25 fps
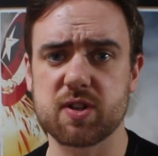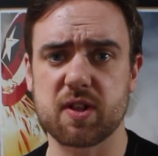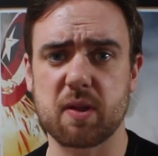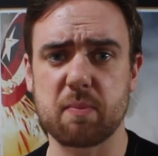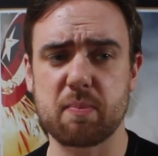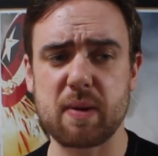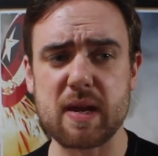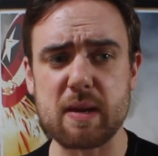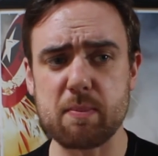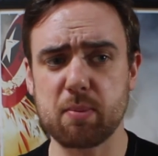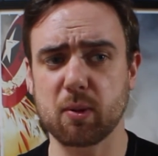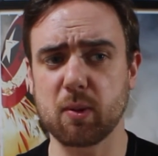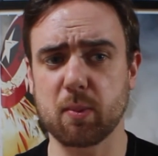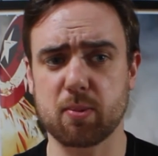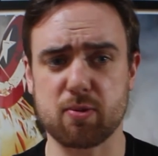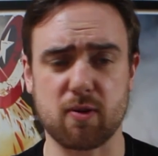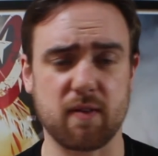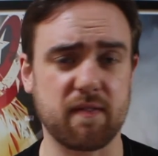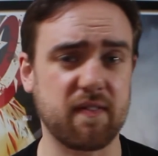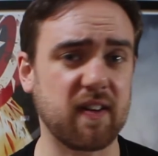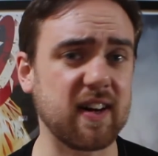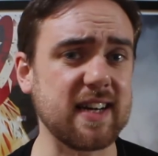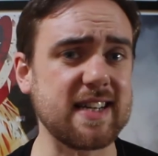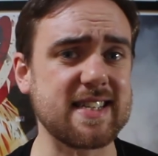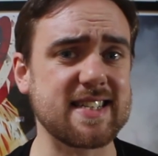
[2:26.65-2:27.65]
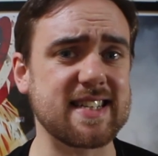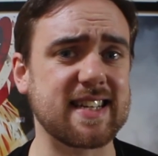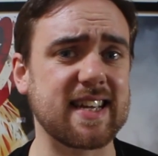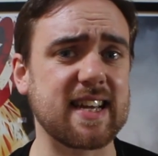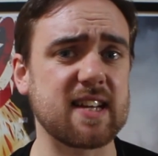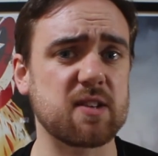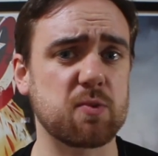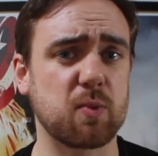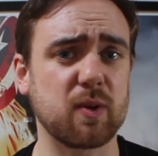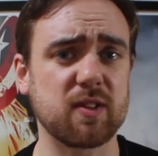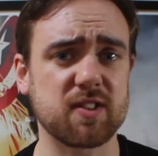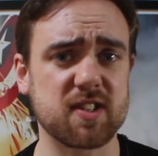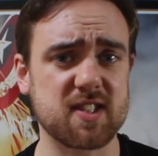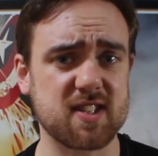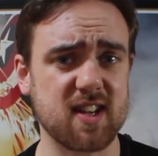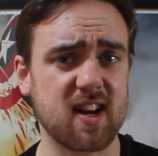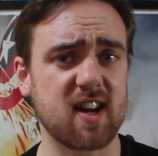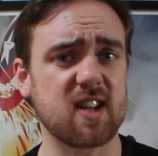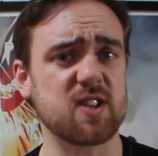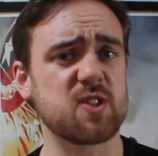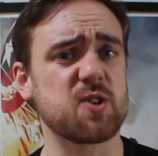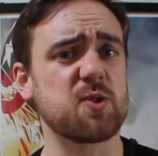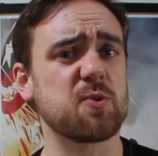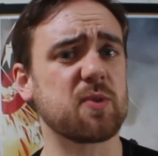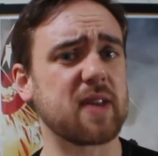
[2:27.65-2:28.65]
the people providing it will
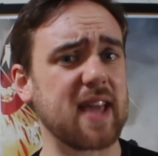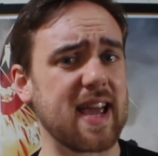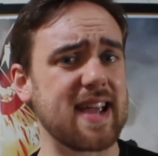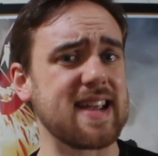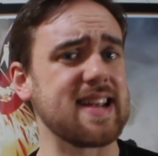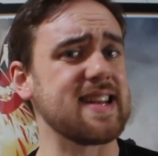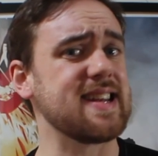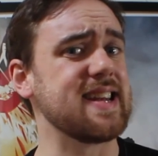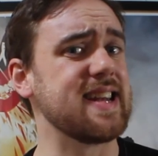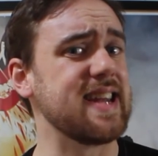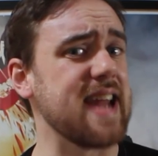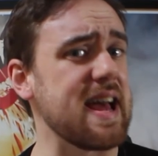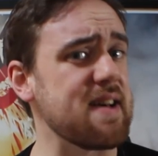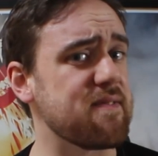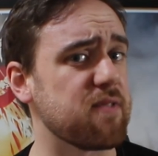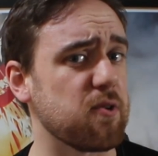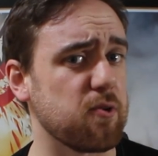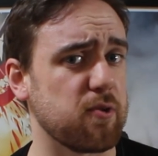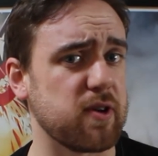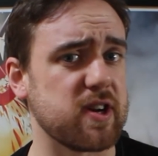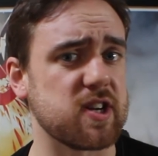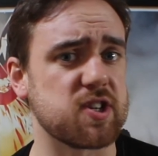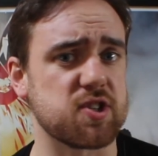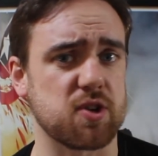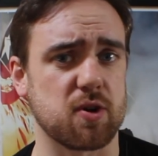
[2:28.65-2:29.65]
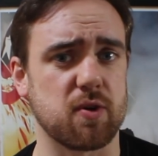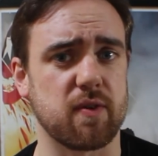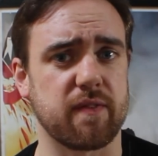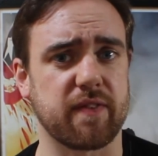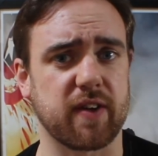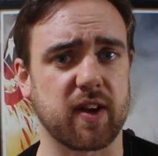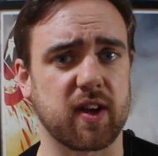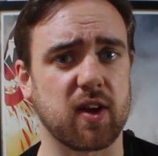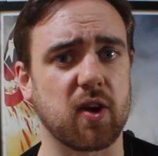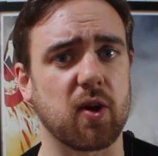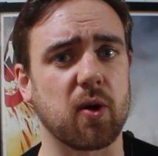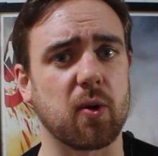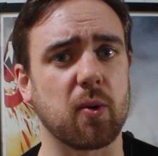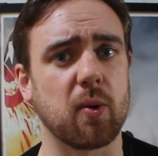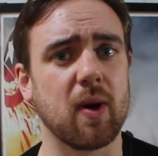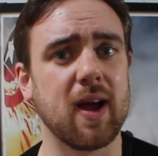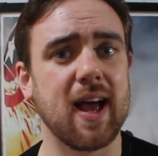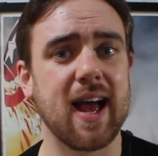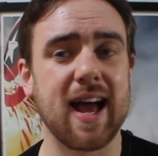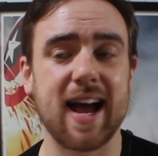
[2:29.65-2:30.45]
start to gain leverage over you.